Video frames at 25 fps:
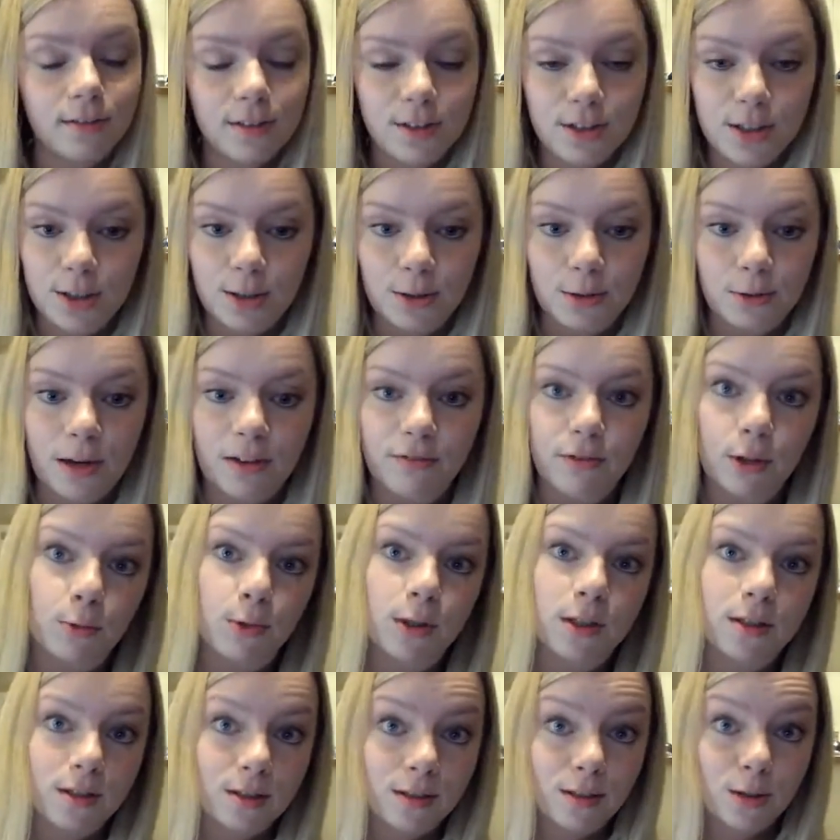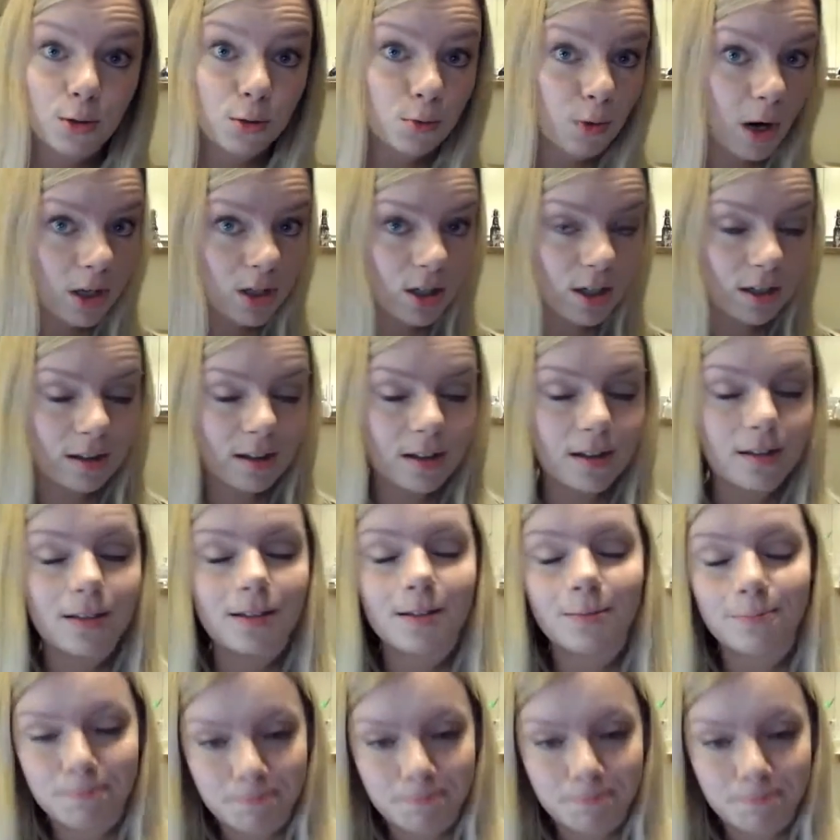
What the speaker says: to everyone who's watching this.